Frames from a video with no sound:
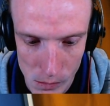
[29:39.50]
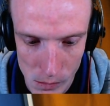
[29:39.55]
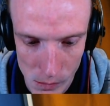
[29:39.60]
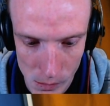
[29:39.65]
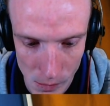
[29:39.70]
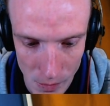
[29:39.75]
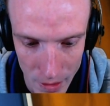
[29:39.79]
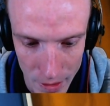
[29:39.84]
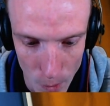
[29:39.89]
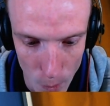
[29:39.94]

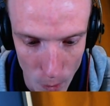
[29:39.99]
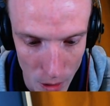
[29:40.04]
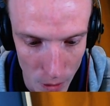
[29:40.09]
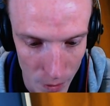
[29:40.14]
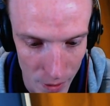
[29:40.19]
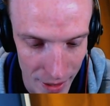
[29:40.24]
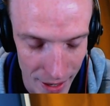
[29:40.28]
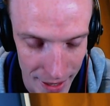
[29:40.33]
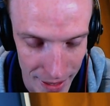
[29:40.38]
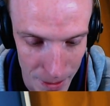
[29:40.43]
The
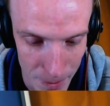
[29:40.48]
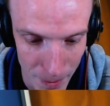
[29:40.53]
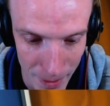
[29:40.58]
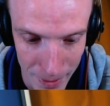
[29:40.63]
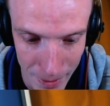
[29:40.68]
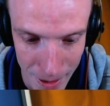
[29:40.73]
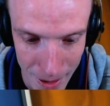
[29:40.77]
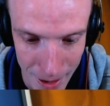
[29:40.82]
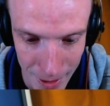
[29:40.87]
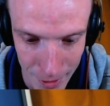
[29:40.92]
Welder needs to be
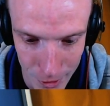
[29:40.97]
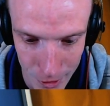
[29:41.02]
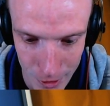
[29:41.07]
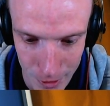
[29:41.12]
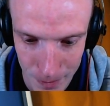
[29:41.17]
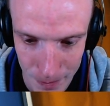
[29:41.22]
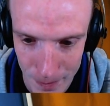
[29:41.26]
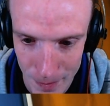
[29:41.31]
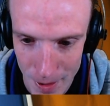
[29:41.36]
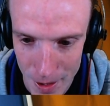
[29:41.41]

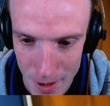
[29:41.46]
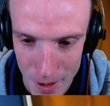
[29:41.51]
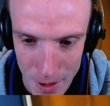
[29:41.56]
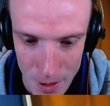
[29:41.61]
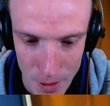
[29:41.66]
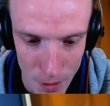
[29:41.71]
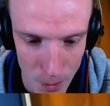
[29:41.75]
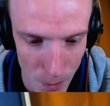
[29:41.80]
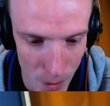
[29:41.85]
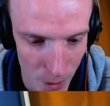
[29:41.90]
clutch.
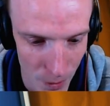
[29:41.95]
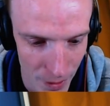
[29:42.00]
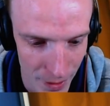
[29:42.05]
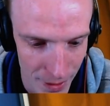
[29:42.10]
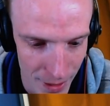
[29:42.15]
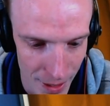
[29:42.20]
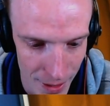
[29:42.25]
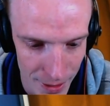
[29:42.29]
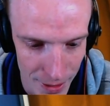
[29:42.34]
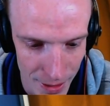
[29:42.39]
The Welder
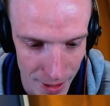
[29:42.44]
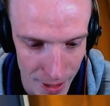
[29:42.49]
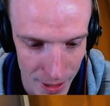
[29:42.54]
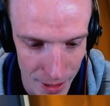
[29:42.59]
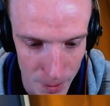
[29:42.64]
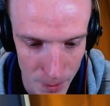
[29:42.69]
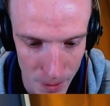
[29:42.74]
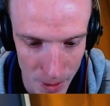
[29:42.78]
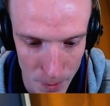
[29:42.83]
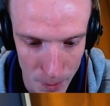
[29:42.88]
does
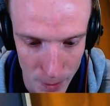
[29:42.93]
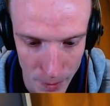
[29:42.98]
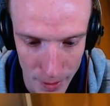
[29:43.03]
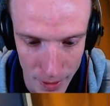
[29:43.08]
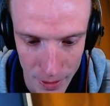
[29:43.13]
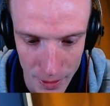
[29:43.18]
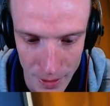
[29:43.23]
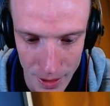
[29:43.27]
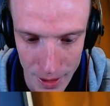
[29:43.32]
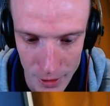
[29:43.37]
need to be
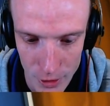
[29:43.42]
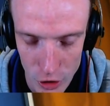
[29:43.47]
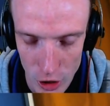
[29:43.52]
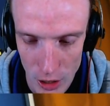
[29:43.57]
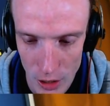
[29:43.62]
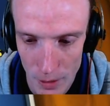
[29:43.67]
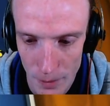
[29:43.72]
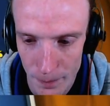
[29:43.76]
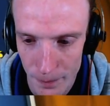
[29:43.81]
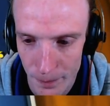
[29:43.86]
pretty clutch
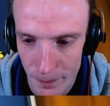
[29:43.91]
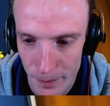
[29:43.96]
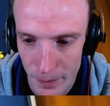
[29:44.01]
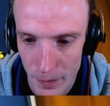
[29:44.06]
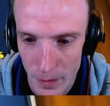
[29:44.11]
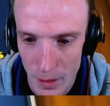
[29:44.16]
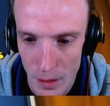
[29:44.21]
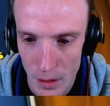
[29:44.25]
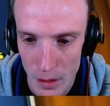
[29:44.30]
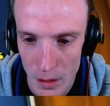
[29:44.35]
here.
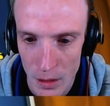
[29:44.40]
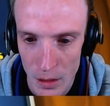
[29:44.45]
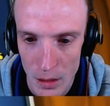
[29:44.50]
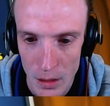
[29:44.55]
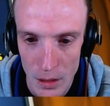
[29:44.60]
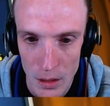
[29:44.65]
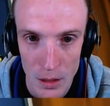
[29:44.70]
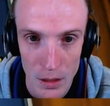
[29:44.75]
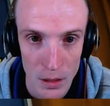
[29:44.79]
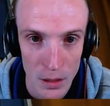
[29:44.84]

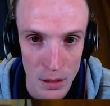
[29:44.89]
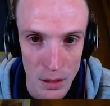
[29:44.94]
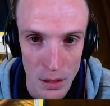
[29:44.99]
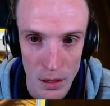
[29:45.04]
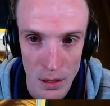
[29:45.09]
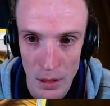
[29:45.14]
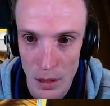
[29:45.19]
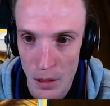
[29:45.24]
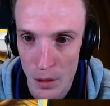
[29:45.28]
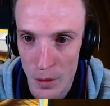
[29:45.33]

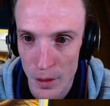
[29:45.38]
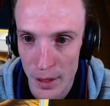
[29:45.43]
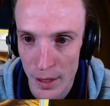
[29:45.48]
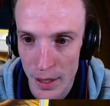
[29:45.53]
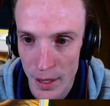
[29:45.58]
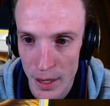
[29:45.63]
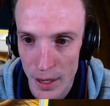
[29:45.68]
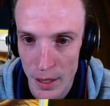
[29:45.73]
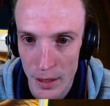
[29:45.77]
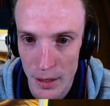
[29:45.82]
Gonna go and
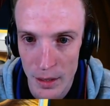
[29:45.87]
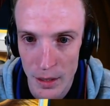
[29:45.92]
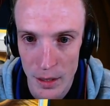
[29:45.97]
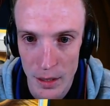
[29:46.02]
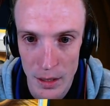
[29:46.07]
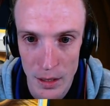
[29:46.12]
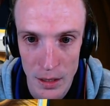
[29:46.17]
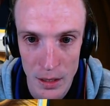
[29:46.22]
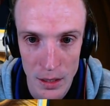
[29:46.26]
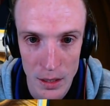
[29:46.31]
get
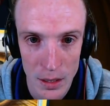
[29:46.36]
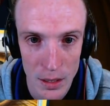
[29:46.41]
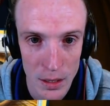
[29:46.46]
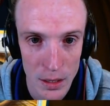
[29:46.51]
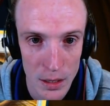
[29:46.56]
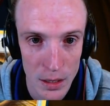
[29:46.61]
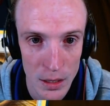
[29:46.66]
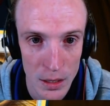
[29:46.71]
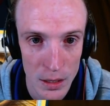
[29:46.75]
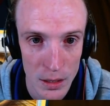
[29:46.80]

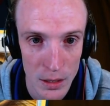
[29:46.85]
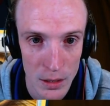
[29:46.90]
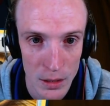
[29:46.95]
the